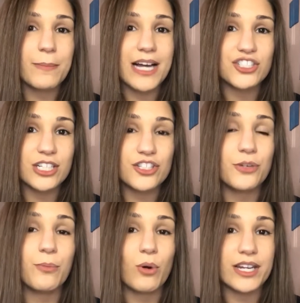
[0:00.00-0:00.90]
Magic
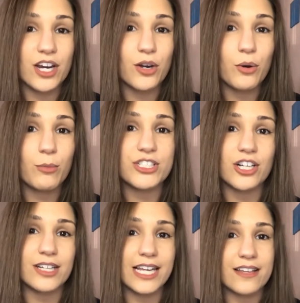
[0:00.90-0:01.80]
2.0, which
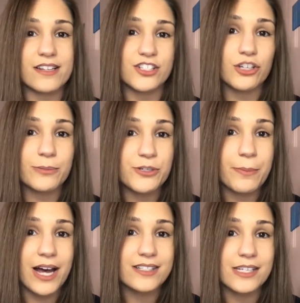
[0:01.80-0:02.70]
I'll link in the description
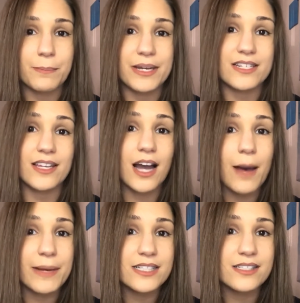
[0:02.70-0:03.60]
box and pin to the
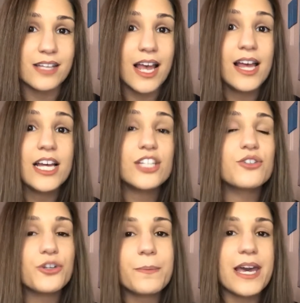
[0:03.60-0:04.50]
comments. You
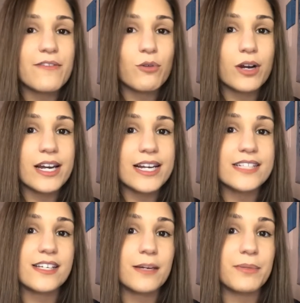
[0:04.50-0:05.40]
do pay for it.
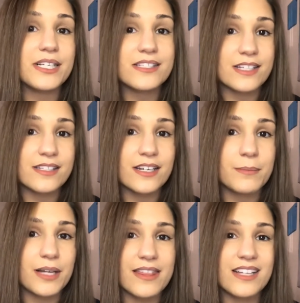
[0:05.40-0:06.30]
It's a complete
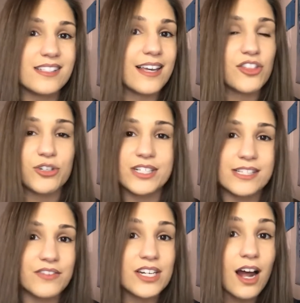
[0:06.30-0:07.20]
system. I think it's like
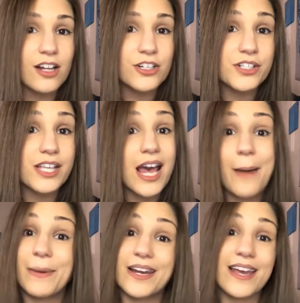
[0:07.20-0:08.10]
$37,
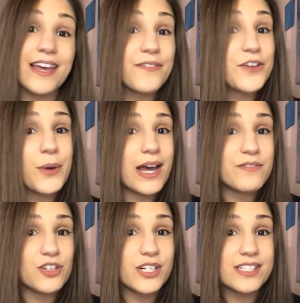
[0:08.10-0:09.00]
but if you have
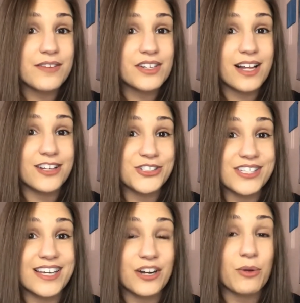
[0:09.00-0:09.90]
$37
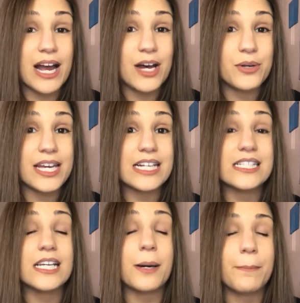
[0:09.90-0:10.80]
laying around, it
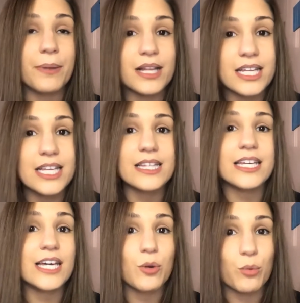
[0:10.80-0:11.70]
is
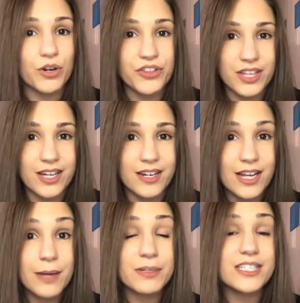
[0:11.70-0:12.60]
completely worth it.
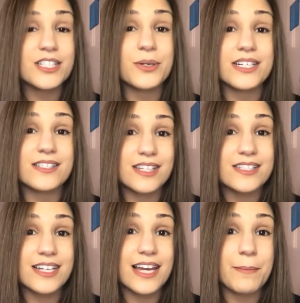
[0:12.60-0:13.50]
Plus you get a
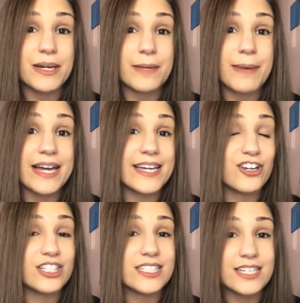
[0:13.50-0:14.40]
60-day money back
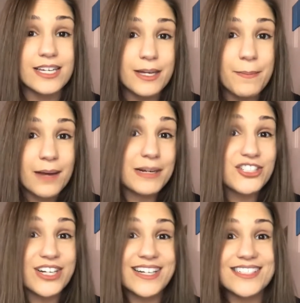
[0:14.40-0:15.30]
guarantee. I'm not
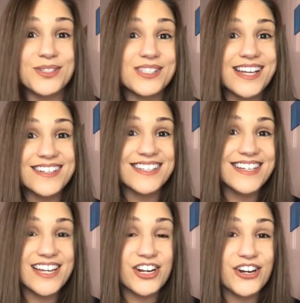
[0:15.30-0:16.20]
trying to get too salesy
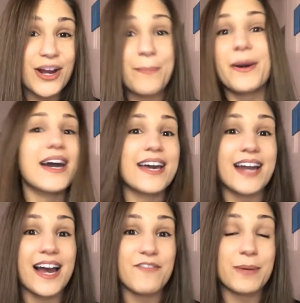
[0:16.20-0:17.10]
here, but
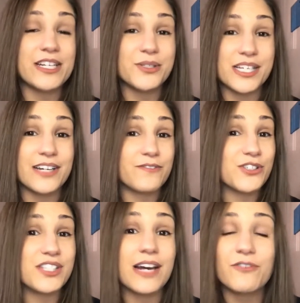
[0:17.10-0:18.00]
I've been using it for
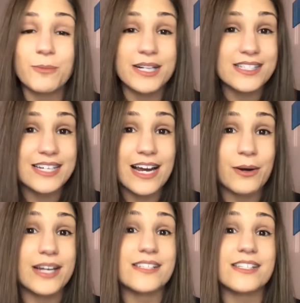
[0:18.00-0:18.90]
several months now,
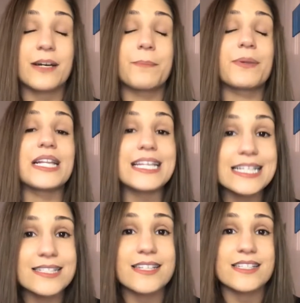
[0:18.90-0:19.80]
and it's a complete
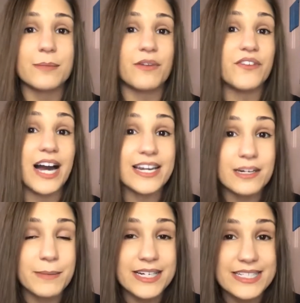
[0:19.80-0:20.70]
system of guided
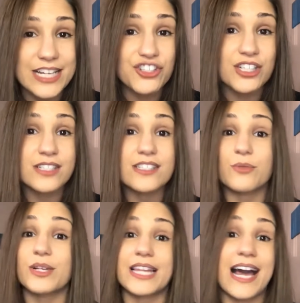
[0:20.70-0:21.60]
meditations and
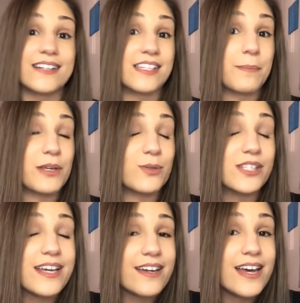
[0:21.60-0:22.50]
relaxing
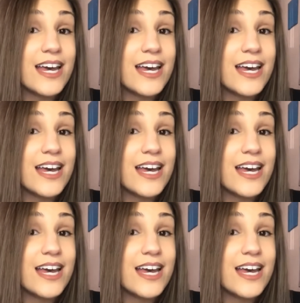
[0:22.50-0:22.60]
music